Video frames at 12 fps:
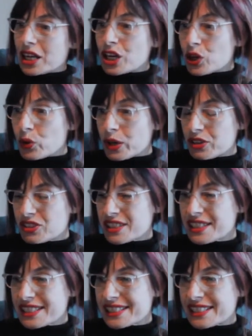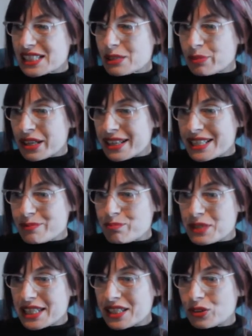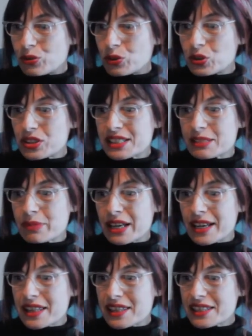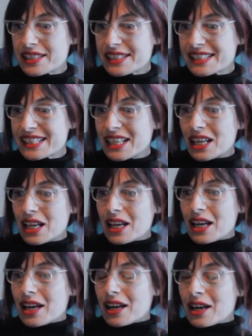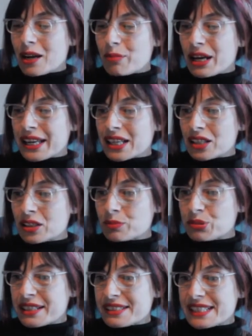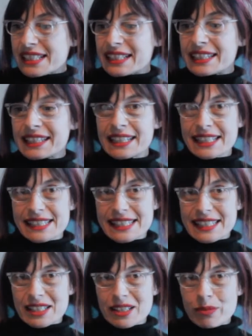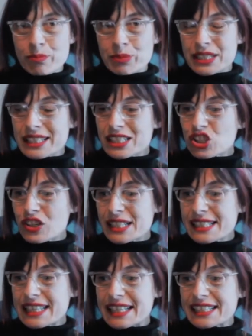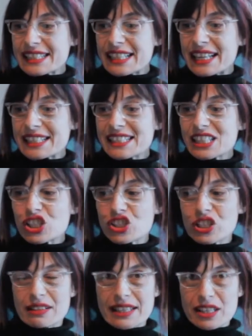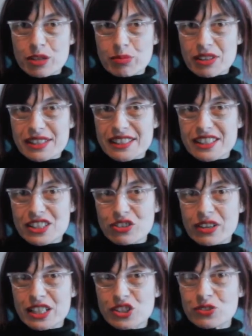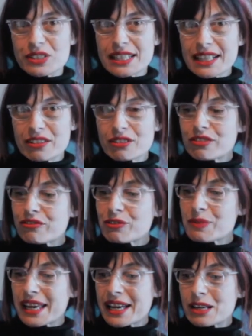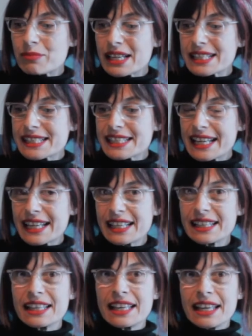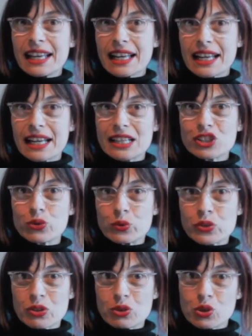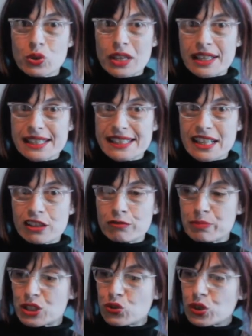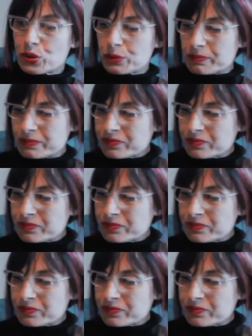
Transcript: A quote that has inspired me or could inspire others. I can't pronounce it in Latin, but it translates as "Don't let the bastards grind you down" from The Handmaid's Tale, and also "To thine self be true."